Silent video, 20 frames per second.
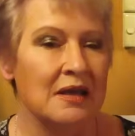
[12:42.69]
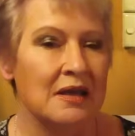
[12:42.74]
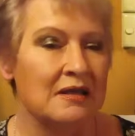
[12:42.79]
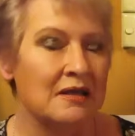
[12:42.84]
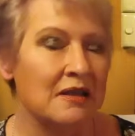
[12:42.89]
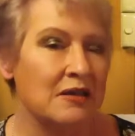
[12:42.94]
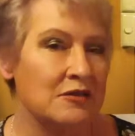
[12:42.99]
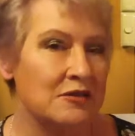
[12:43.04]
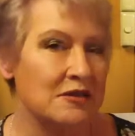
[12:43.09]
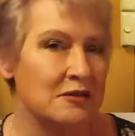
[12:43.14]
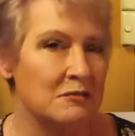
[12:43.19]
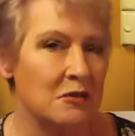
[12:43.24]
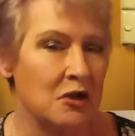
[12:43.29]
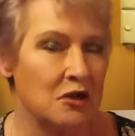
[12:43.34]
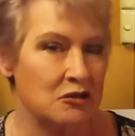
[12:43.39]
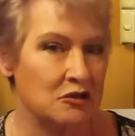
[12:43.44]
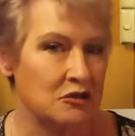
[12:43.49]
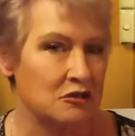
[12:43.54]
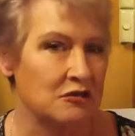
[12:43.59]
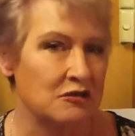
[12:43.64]
And those
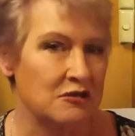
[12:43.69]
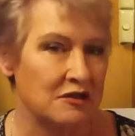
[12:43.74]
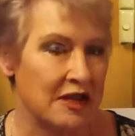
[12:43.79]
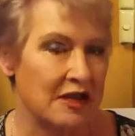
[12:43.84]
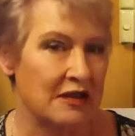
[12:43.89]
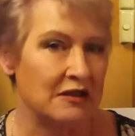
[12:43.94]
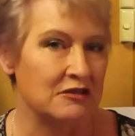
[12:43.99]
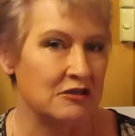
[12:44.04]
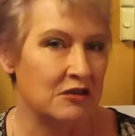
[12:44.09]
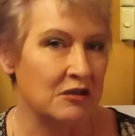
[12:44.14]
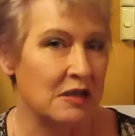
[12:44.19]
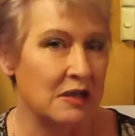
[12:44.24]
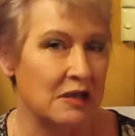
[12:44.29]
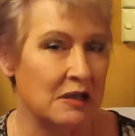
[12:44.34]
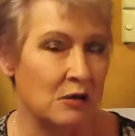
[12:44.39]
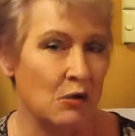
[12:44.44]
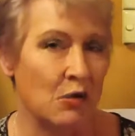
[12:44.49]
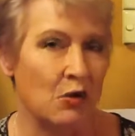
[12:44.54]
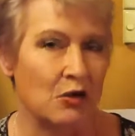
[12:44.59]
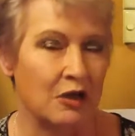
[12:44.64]
emotions
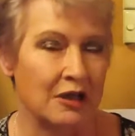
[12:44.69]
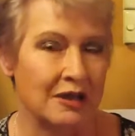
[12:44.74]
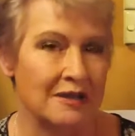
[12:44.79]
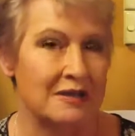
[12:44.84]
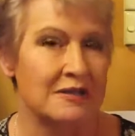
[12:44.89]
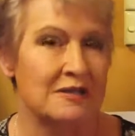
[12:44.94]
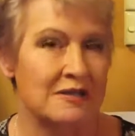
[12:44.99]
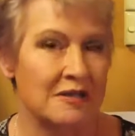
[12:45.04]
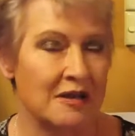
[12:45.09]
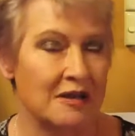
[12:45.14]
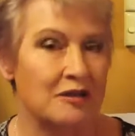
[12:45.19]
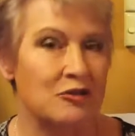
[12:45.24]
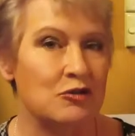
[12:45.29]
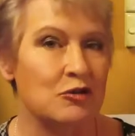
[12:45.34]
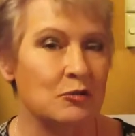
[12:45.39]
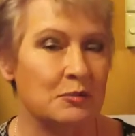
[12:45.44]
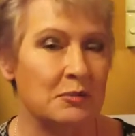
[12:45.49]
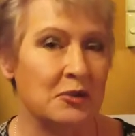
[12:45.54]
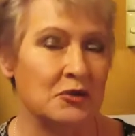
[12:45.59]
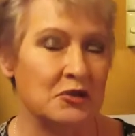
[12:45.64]
actually lock
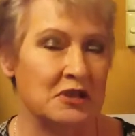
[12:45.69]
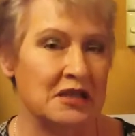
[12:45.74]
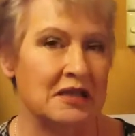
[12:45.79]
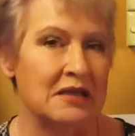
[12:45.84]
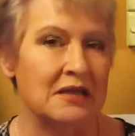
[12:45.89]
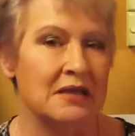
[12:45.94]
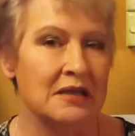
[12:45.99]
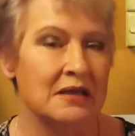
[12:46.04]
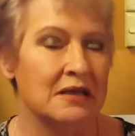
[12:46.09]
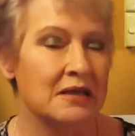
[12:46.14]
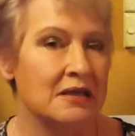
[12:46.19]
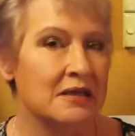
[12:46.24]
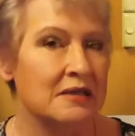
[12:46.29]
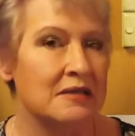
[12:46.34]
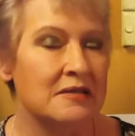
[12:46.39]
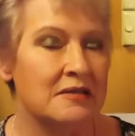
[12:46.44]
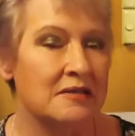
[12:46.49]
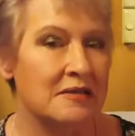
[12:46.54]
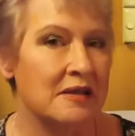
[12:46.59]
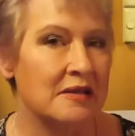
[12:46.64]
inside your body,
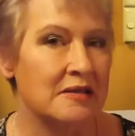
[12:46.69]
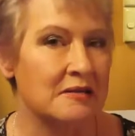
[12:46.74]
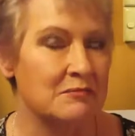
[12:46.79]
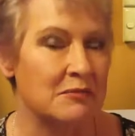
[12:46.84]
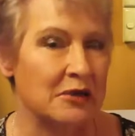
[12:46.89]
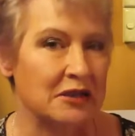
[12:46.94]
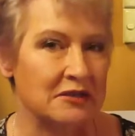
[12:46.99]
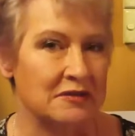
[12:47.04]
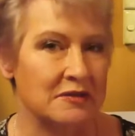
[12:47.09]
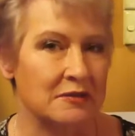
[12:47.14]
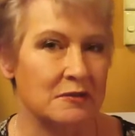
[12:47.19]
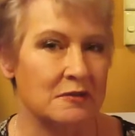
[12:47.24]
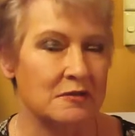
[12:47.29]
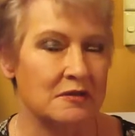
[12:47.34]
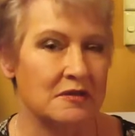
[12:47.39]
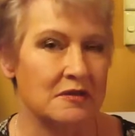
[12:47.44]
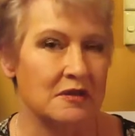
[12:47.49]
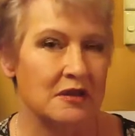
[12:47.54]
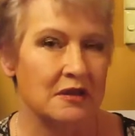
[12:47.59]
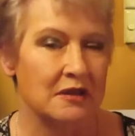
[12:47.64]
inside
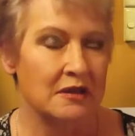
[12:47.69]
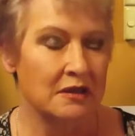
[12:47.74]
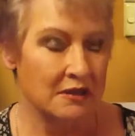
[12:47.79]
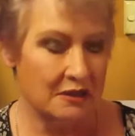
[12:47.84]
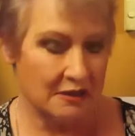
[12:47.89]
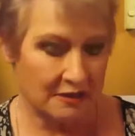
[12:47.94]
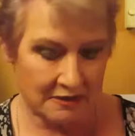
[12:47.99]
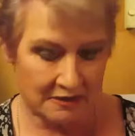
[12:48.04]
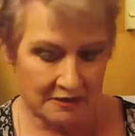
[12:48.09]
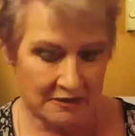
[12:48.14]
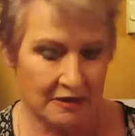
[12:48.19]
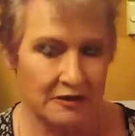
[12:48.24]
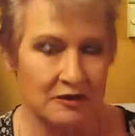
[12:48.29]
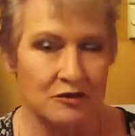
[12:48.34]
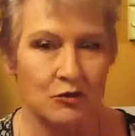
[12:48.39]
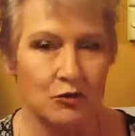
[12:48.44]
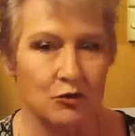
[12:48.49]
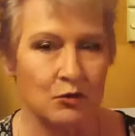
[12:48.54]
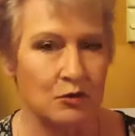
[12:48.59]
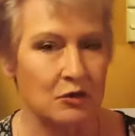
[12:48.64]
muscles,
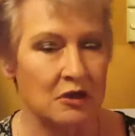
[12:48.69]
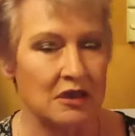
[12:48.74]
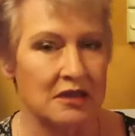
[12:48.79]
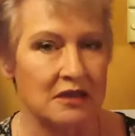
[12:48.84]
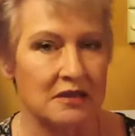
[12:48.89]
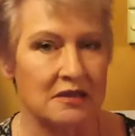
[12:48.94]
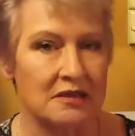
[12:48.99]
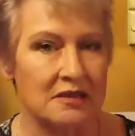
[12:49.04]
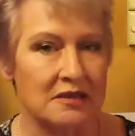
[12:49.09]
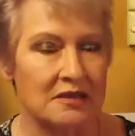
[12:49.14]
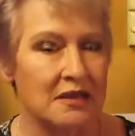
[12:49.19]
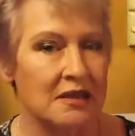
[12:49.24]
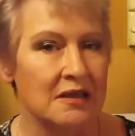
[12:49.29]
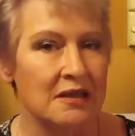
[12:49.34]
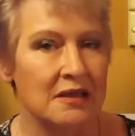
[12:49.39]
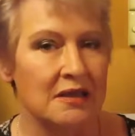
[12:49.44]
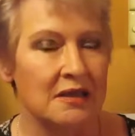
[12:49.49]
inside your organs,